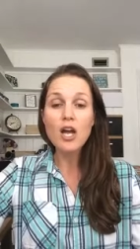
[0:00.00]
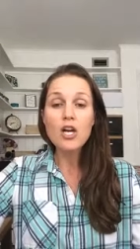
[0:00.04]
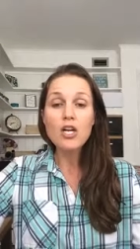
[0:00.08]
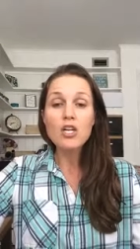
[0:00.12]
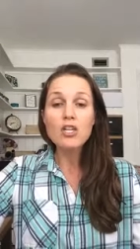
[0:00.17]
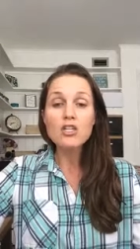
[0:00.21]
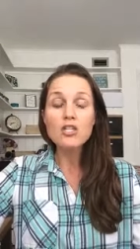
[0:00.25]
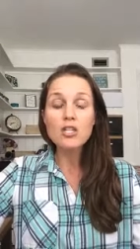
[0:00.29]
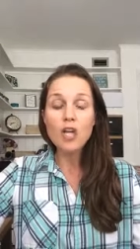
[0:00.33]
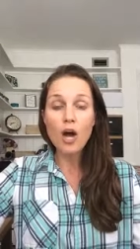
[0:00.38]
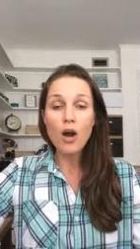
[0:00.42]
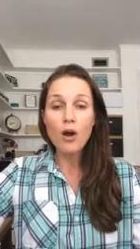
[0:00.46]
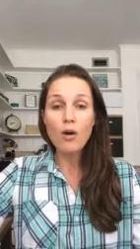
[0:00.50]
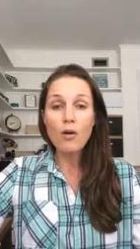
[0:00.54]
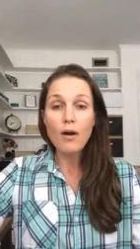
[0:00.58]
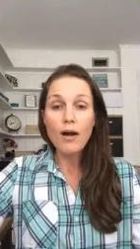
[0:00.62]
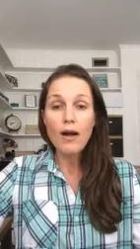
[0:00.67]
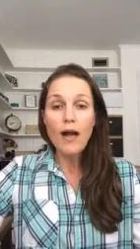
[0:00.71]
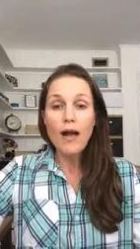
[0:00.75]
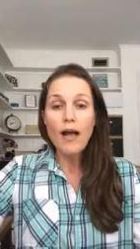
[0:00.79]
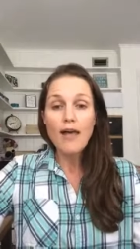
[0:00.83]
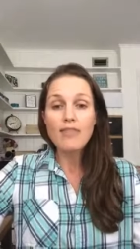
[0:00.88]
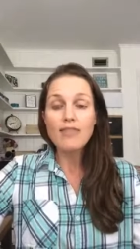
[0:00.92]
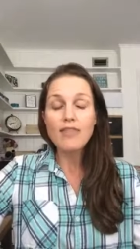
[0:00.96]
So
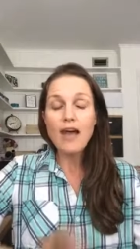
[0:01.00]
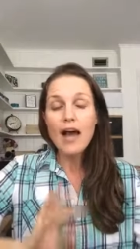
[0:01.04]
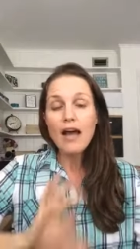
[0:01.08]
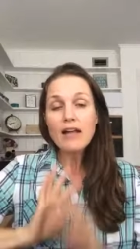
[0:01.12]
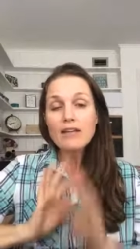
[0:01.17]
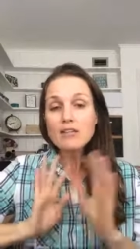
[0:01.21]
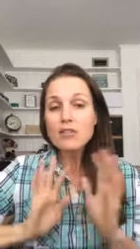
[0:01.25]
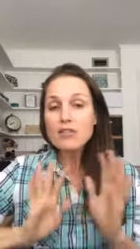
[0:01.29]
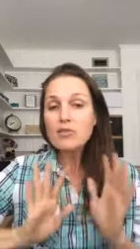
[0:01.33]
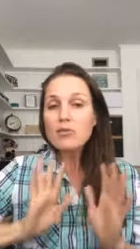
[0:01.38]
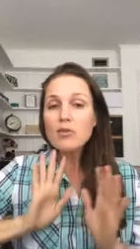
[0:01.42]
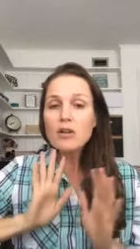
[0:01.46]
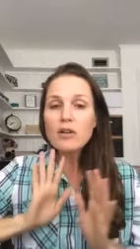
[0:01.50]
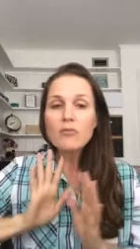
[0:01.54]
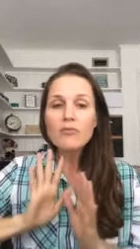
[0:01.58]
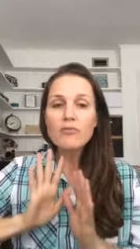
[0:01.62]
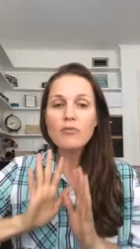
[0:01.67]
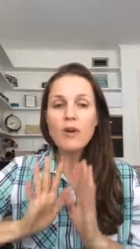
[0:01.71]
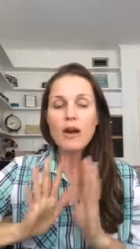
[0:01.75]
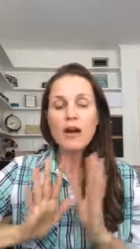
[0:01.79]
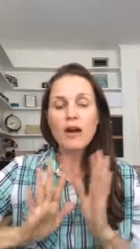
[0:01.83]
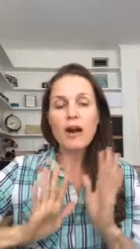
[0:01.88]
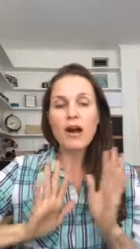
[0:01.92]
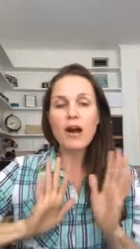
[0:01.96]
that's sort of
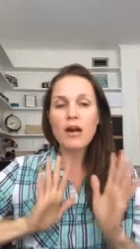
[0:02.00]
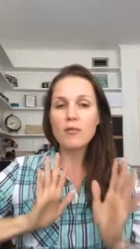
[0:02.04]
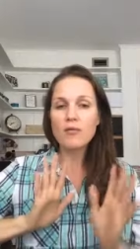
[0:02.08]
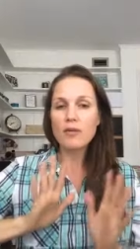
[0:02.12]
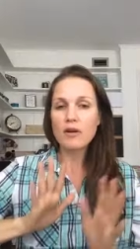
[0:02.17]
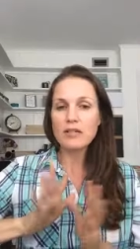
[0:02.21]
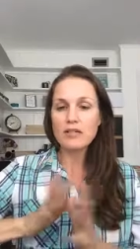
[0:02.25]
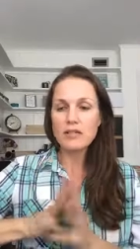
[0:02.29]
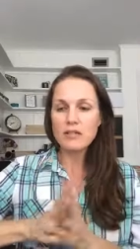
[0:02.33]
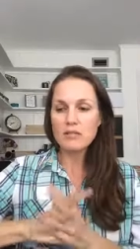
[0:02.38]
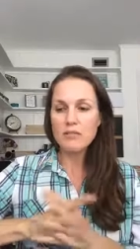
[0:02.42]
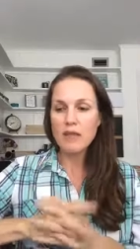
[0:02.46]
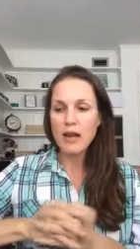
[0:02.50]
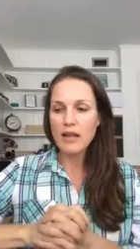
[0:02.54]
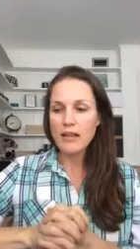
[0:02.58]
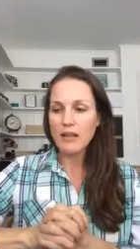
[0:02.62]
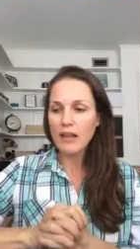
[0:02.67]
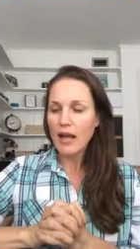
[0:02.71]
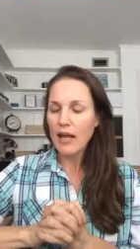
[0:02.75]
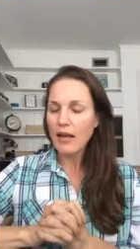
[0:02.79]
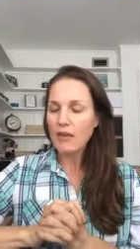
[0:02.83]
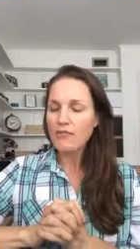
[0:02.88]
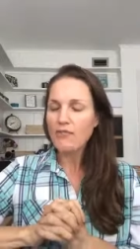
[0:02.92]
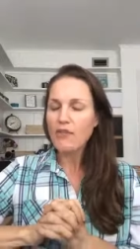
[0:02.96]
where I was in my
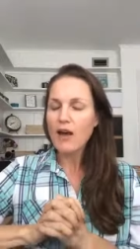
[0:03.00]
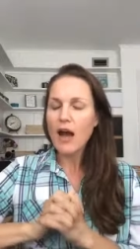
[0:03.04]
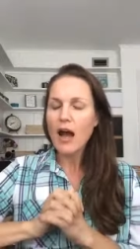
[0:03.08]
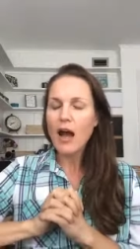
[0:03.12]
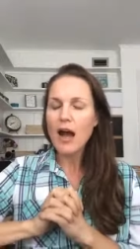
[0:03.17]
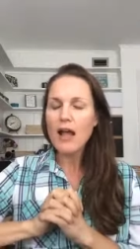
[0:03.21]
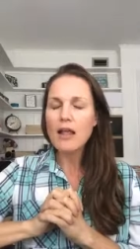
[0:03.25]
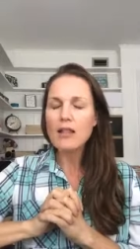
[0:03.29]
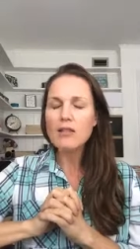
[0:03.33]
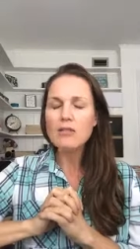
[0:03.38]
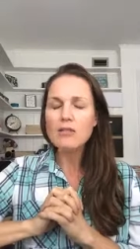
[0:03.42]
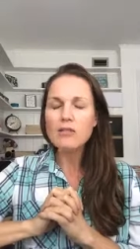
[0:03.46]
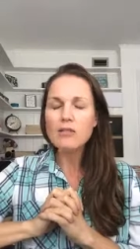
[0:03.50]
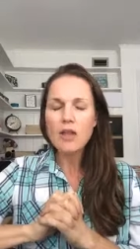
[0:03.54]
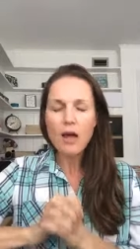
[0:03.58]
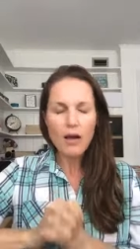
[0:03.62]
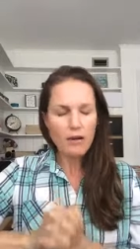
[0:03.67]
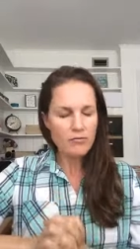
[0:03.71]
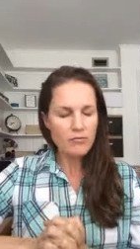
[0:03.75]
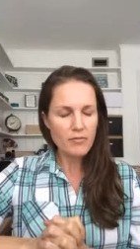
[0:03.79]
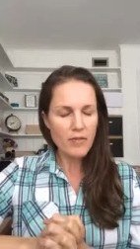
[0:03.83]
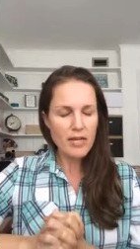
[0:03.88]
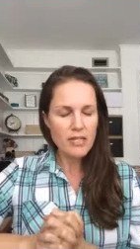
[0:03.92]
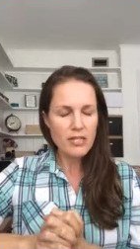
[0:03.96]
life. I love
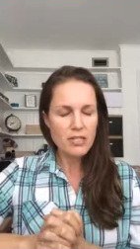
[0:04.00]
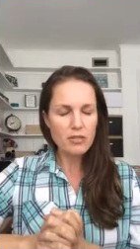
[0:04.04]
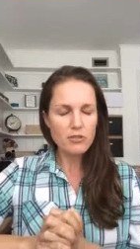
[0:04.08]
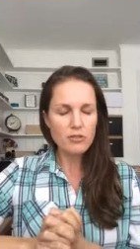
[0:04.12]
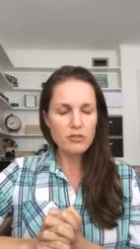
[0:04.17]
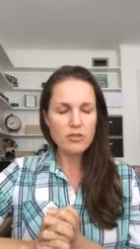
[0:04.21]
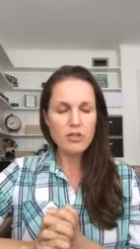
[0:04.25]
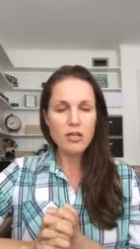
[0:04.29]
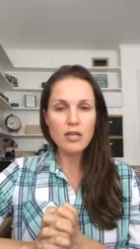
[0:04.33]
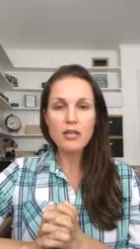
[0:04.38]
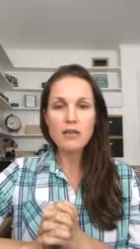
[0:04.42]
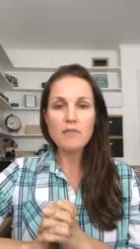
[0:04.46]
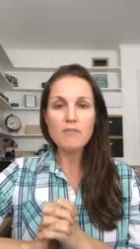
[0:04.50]
my children.